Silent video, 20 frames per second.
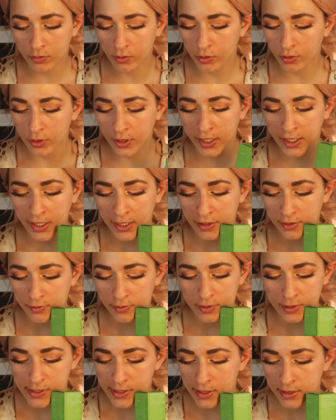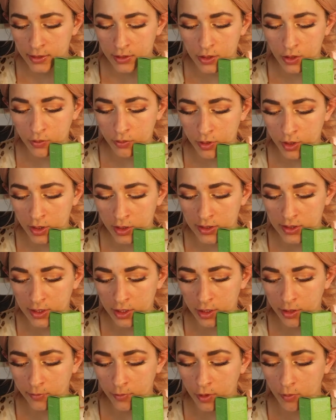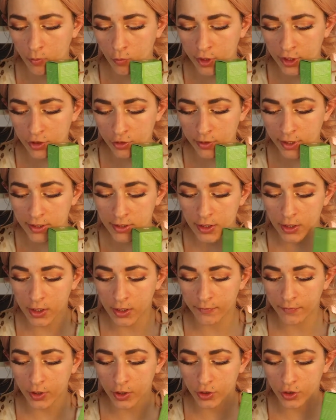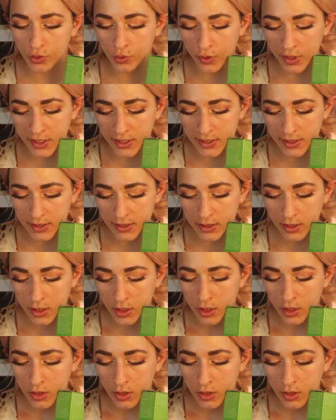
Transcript: Ole Henriksen toner, serum, or moisturizer of your choice.